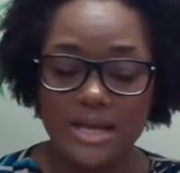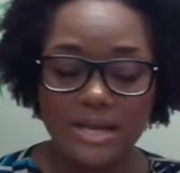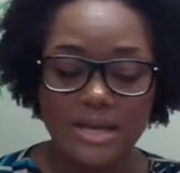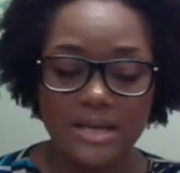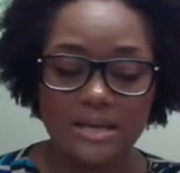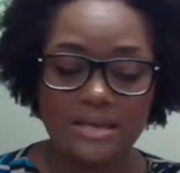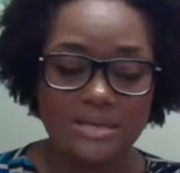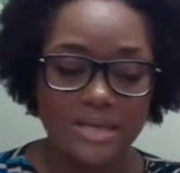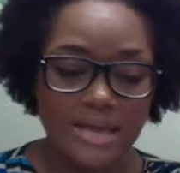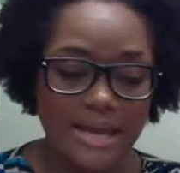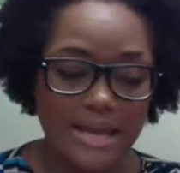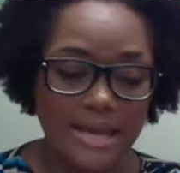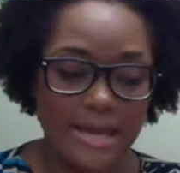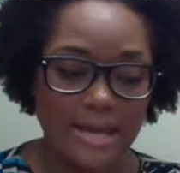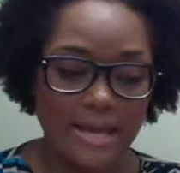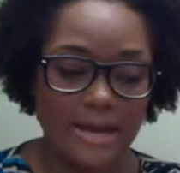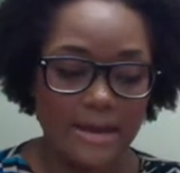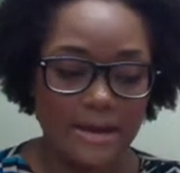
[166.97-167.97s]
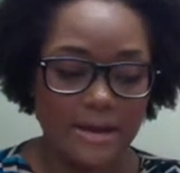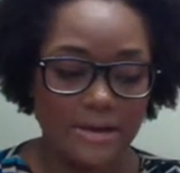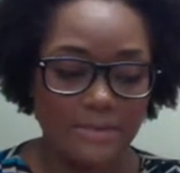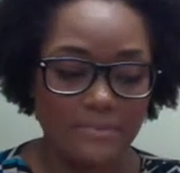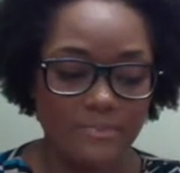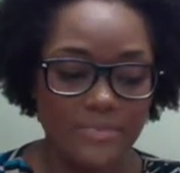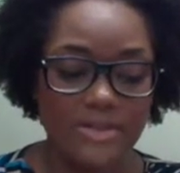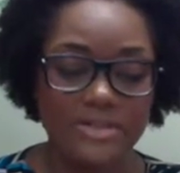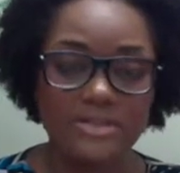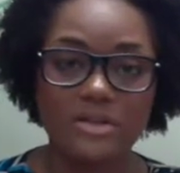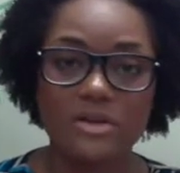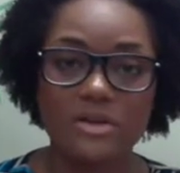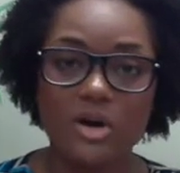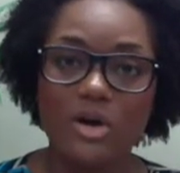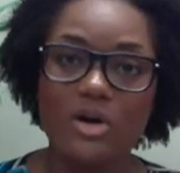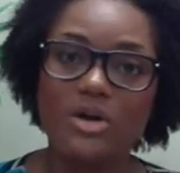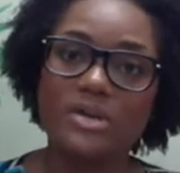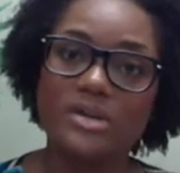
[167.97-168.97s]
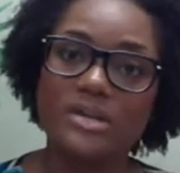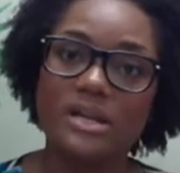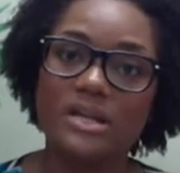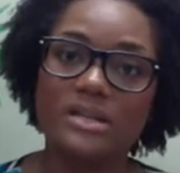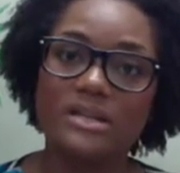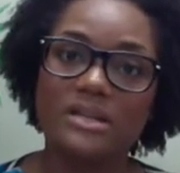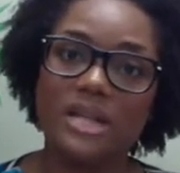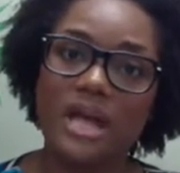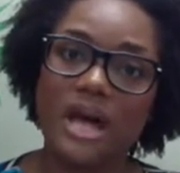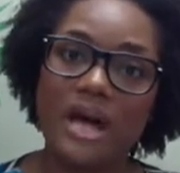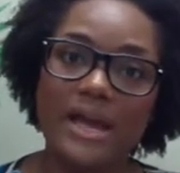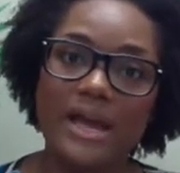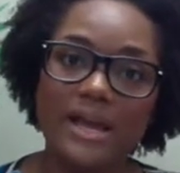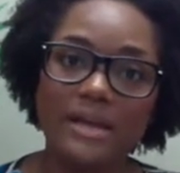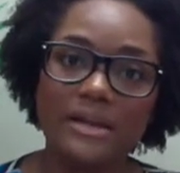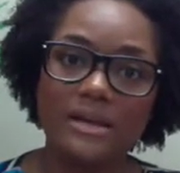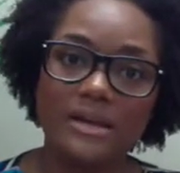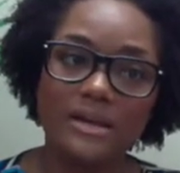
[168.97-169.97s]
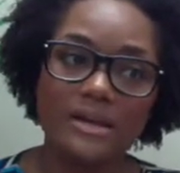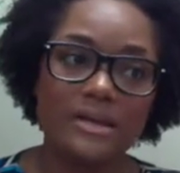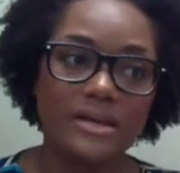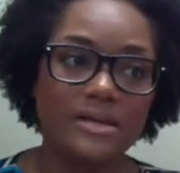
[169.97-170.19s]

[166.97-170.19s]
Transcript: it's an online